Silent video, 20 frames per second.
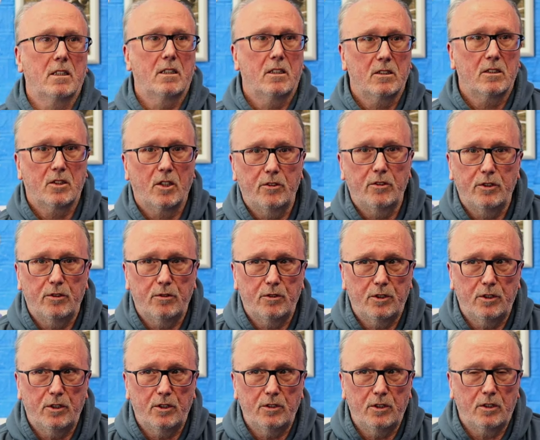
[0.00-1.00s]
so
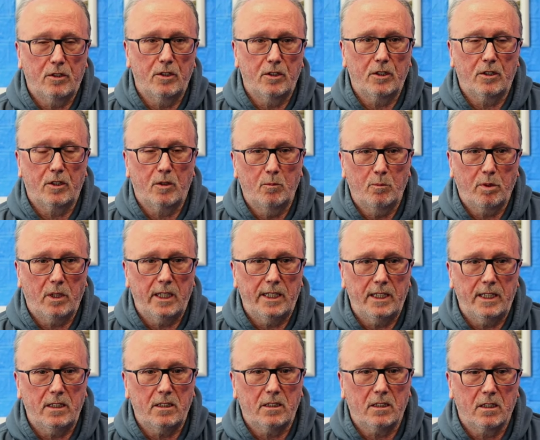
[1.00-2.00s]
you're going to
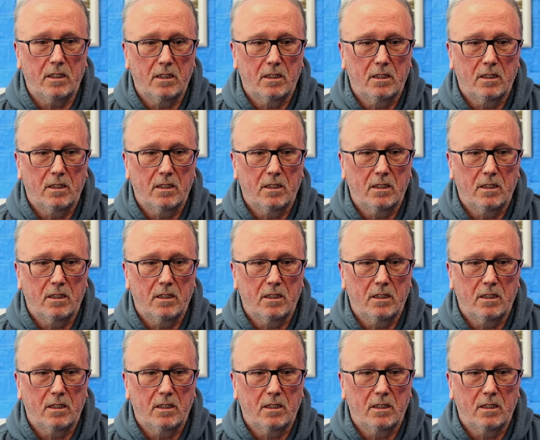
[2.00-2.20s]
complete,